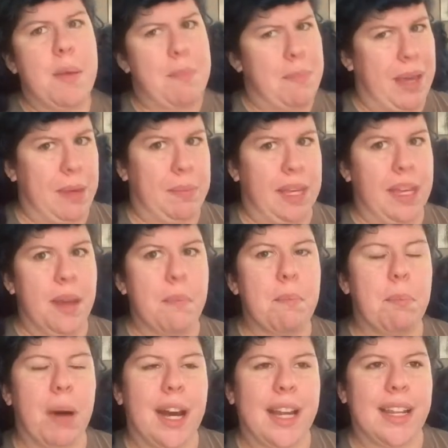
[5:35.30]
maybe,
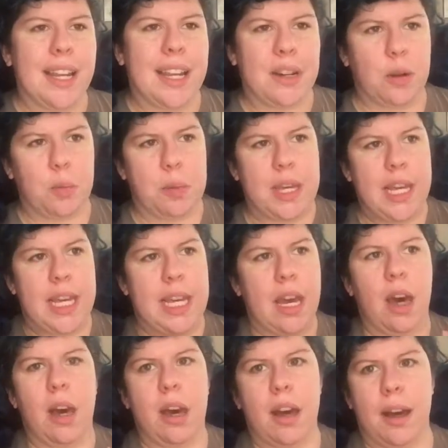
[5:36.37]
but it'll be
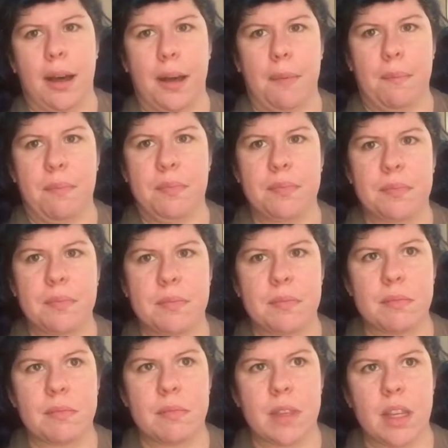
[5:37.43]
a
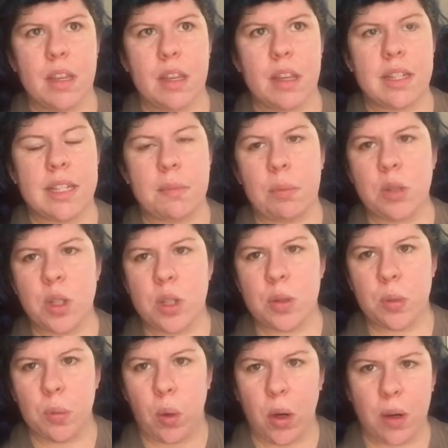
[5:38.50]
simple
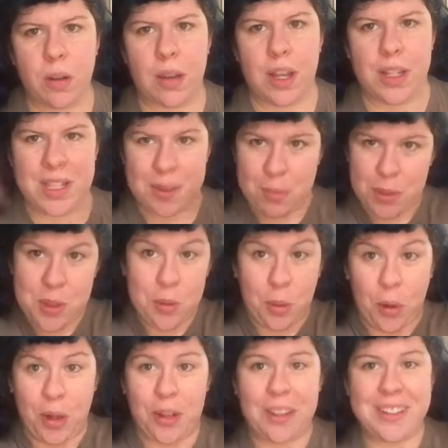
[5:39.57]

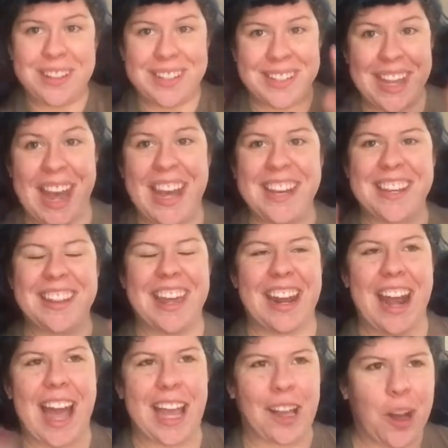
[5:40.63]
swirl set that
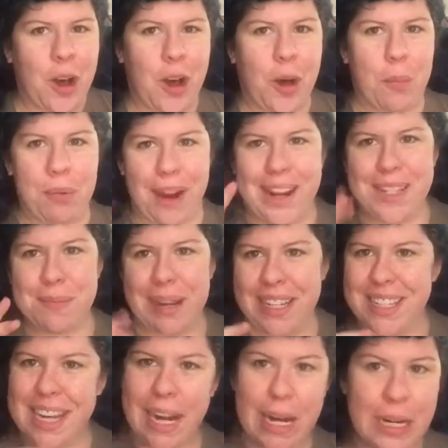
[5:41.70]
I call
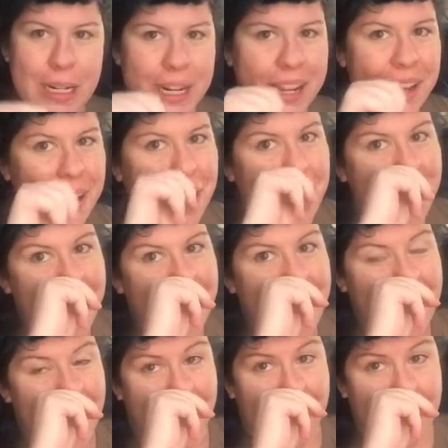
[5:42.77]
bridesmaid's hair,
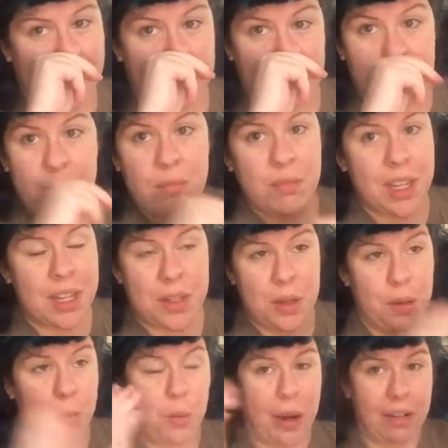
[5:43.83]
because you
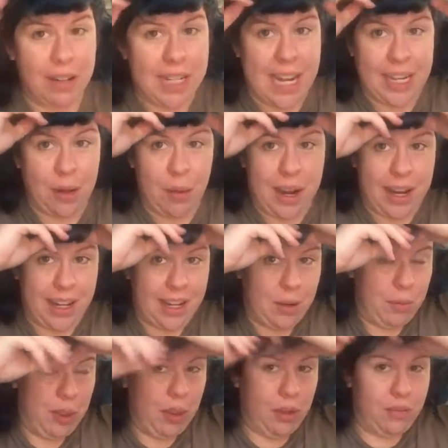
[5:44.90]
can wear it to any wedding and it
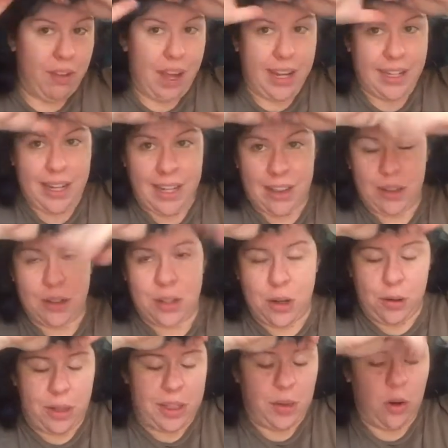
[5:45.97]
would look fine. It looks
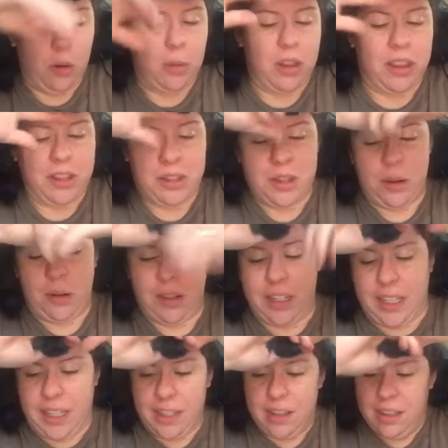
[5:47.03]
totally normal. It looks
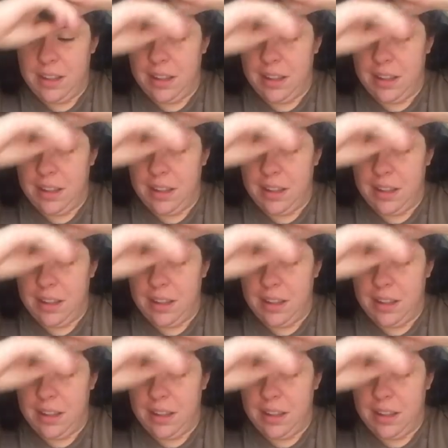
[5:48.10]
totally